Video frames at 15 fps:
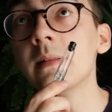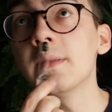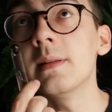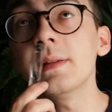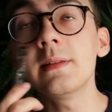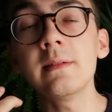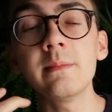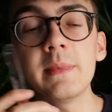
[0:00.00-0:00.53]

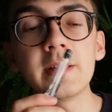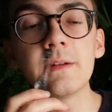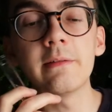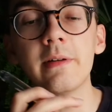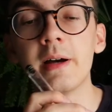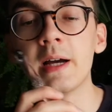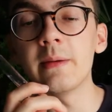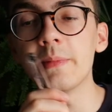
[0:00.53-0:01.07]
little bit of
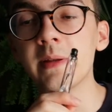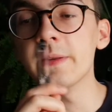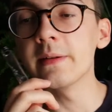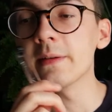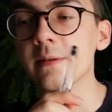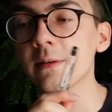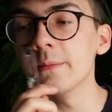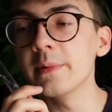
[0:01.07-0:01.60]
hype in the
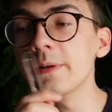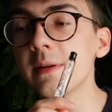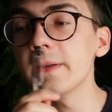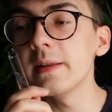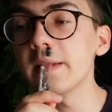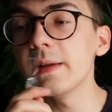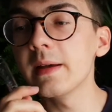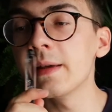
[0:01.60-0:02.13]

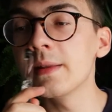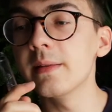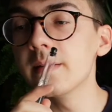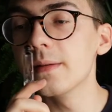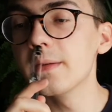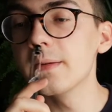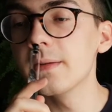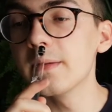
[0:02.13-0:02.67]
community, and
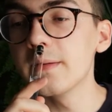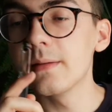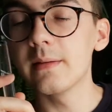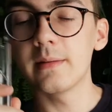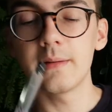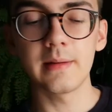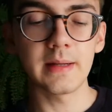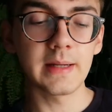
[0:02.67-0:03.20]

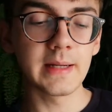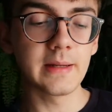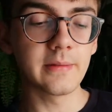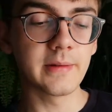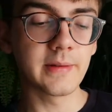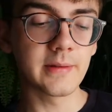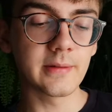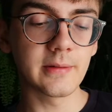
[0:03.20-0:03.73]
I
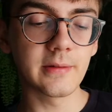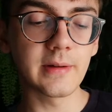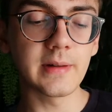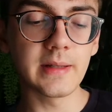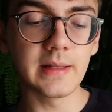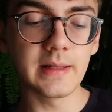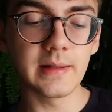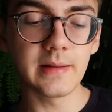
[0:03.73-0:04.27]
also
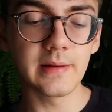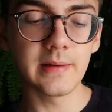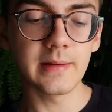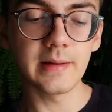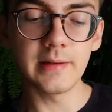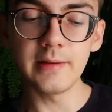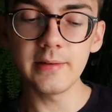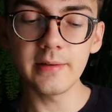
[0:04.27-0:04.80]
really
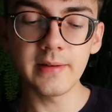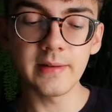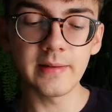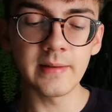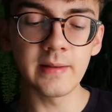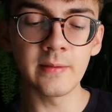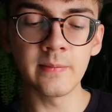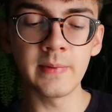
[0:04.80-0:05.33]
enjoyed it
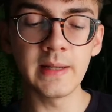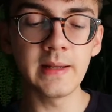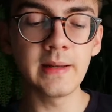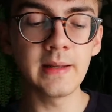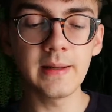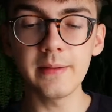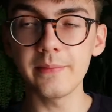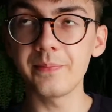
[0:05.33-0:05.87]
in the
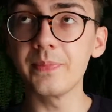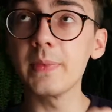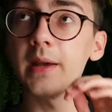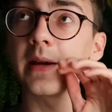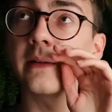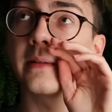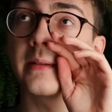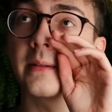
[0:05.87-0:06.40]
beginning.
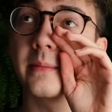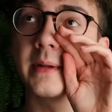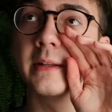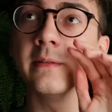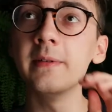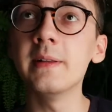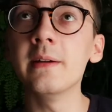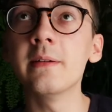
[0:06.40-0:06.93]
I also made a
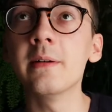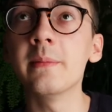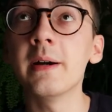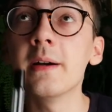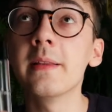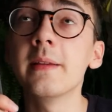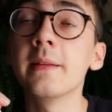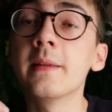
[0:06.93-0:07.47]
video
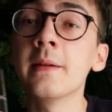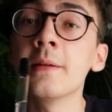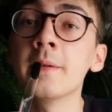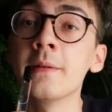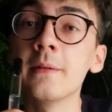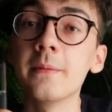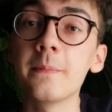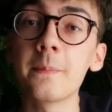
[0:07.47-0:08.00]
about it.
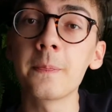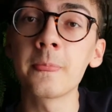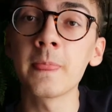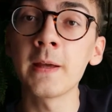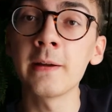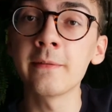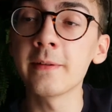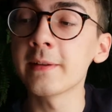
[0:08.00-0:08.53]

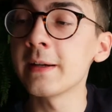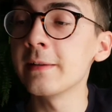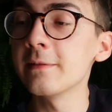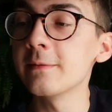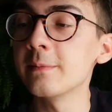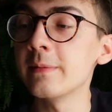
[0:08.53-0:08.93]
I was kind of